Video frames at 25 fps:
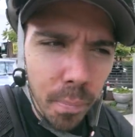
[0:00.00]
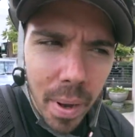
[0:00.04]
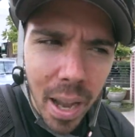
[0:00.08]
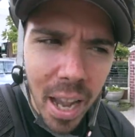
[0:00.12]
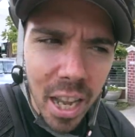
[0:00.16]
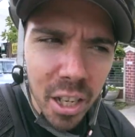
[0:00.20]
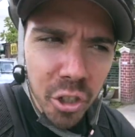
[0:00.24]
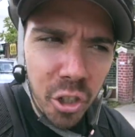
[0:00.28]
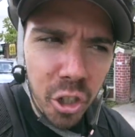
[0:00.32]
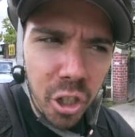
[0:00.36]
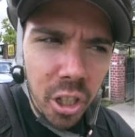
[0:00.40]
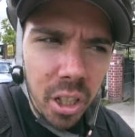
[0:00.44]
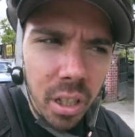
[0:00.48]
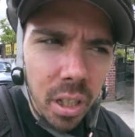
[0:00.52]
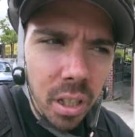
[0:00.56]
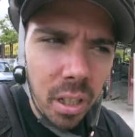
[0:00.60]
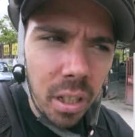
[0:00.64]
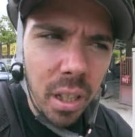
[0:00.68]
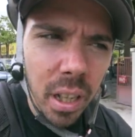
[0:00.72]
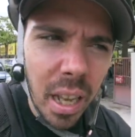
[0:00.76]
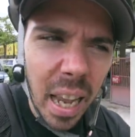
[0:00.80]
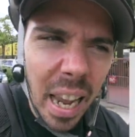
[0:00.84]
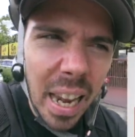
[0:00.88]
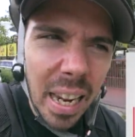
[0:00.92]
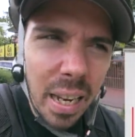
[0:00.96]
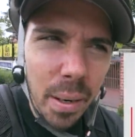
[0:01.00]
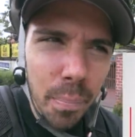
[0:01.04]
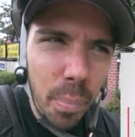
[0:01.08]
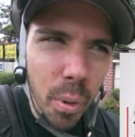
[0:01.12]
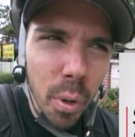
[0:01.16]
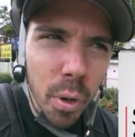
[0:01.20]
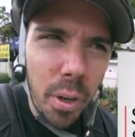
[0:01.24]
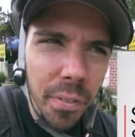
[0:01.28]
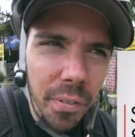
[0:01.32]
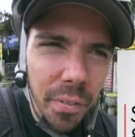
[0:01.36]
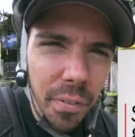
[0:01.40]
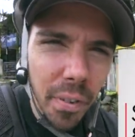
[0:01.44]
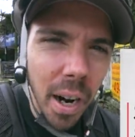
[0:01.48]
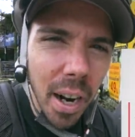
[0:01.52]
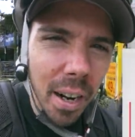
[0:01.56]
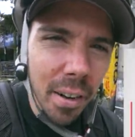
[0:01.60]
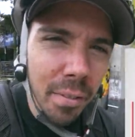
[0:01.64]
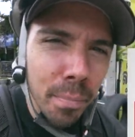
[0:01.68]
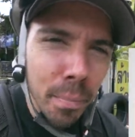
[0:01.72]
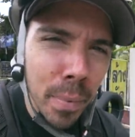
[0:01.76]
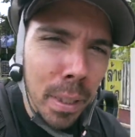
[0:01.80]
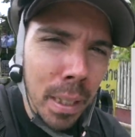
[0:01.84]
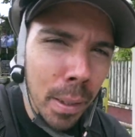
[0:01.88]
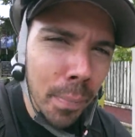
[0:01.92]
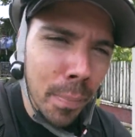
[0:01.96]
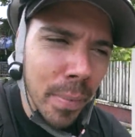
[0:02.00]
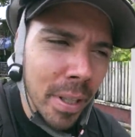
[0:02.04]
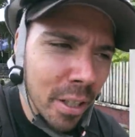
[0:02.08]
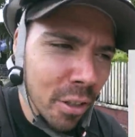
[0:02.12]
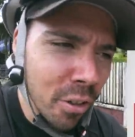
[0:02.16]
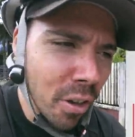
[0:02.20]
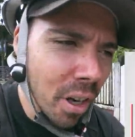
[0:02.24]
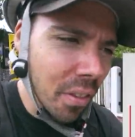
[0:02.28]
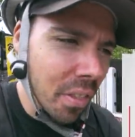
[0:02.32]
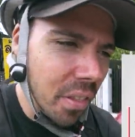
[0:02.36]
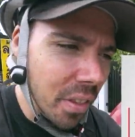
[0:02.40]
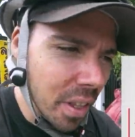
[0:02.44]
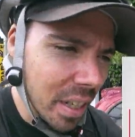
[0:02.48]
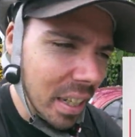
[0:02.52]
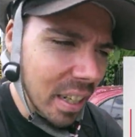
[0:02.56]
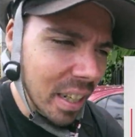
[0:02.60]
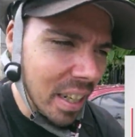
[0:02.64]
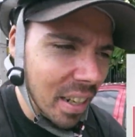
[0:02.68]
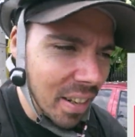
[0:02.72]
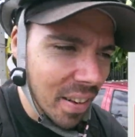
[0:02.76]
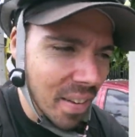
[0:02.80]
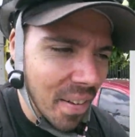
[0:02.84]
Magic 8.5mm, I think.